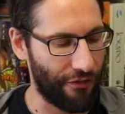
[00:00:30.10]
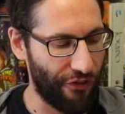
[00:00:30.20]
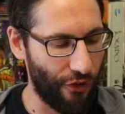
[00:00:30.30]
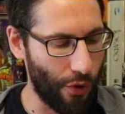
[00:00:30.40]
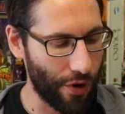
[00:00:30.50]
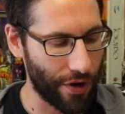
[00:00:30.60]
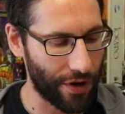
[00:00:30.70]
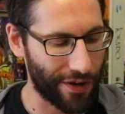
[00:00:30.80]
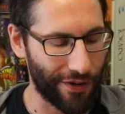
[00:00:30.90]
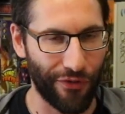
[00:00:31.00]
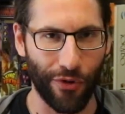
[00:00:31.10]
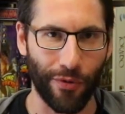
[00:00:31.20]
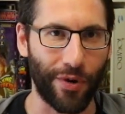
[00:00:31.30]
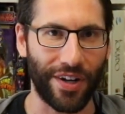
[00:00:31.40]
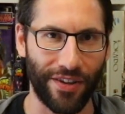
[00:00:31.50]
For
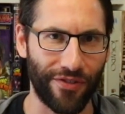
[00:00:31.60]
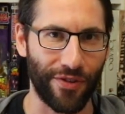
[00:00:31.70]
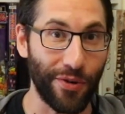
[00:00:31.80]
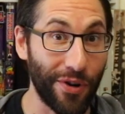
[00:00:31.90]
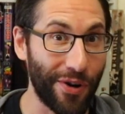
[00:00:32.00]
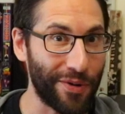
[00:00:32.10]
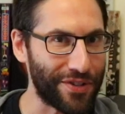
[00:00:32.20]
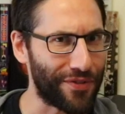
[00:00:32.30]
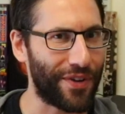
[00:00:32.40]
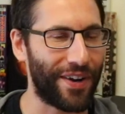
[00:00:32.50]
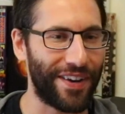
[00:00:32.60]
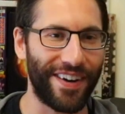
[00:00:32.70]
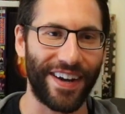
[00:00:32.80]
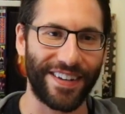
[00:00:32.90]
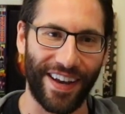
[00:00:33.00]
what is Uno, which is very
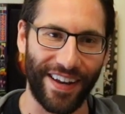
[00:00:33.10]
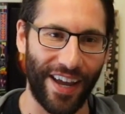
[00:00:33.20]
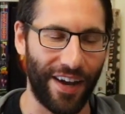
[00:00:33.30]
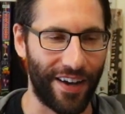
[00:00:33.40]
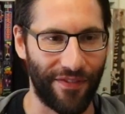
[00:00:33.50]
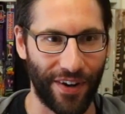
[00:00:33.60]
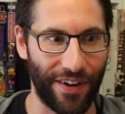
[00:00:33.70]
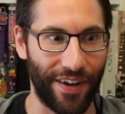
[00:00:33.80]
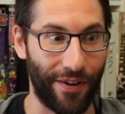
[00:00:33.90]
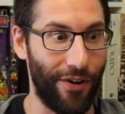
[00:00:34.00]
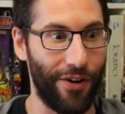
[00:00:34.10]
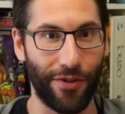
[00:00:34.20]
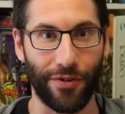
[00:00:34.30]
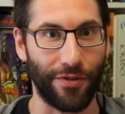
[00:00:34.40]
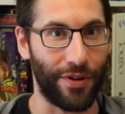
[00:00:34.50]
like dynamic, like very like,
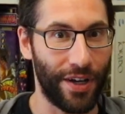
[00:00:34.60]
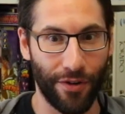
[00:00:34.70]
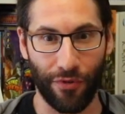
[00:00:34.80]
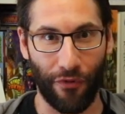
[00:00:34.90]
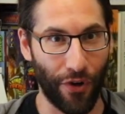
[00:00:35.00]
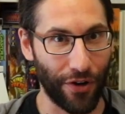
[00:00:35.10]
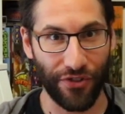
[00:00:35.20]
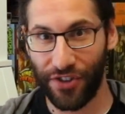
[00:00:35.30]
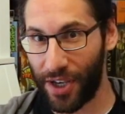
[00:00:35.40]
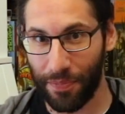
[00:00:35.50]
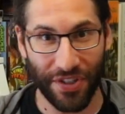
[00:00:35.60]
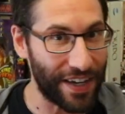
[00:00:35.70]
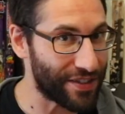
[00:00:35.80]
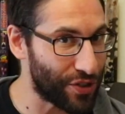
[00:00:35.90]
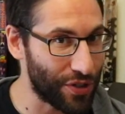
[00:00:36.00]
oh, reverse, skip,
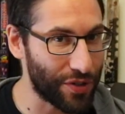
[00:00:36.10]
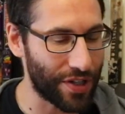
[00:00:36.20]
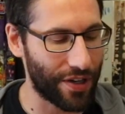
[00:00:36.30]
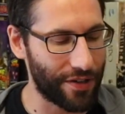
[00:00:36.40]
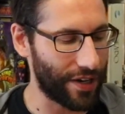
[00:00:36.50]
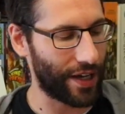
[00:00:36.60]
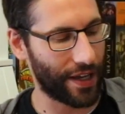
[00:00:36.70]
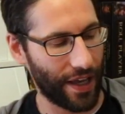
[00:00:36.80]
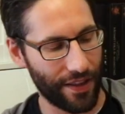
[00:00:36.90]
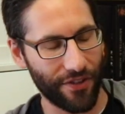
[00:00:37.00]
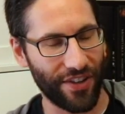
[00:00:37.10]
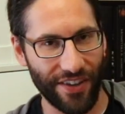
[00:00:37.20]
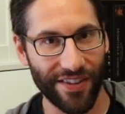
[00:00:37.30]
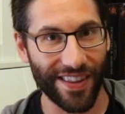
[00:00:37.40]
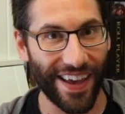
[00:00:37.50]
take two, you know, like, and this
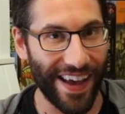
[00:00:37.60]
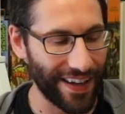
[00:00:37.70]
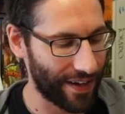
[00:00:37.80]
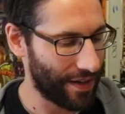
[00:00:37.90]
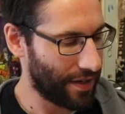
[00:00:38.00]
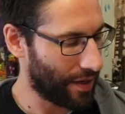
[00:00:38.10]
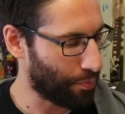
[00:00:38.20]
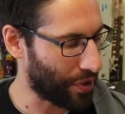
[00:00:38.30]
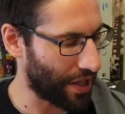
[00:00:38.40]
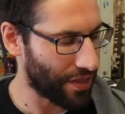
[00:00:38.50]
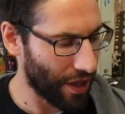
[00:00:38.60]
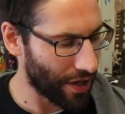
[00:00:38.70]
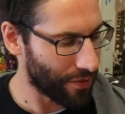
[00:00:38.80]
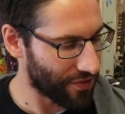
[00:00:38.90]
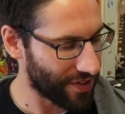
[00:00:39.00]
isn't that. But I
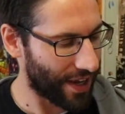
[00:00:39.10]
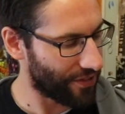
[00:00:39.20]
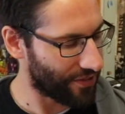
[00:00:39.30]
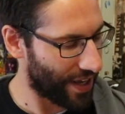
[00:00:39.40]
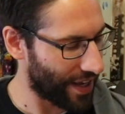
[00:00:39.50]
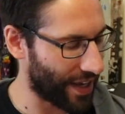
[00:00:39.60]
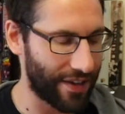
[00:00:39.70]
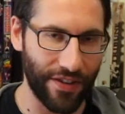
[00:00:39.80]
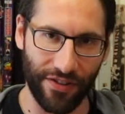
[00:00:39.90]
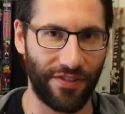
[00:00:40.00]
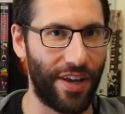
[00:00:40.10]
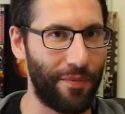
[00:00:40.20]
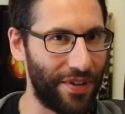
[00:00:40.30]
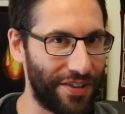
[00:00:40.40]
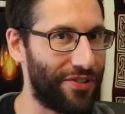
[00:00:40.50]
thought it was a nice take, and at least
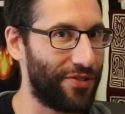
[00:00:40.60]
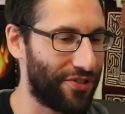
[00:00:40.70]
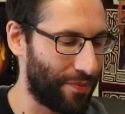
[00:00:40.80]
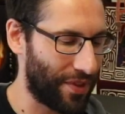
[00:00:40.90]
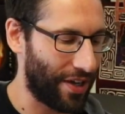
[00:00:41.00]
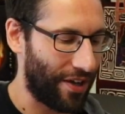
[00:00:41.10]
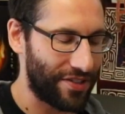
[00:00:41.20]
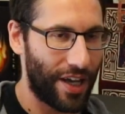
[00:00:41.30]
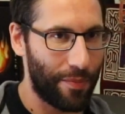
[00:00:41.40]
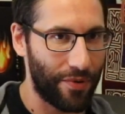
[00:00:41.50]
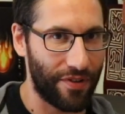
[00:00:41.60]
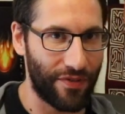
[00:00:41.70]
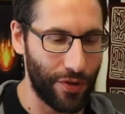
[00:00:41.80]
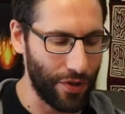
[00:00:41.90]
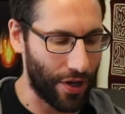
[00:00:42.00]
attempting to do something on top of
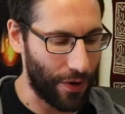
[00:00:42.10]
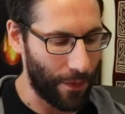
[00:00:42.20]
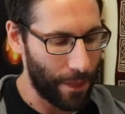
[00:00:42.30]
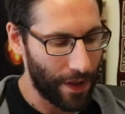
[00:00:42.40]
Uno.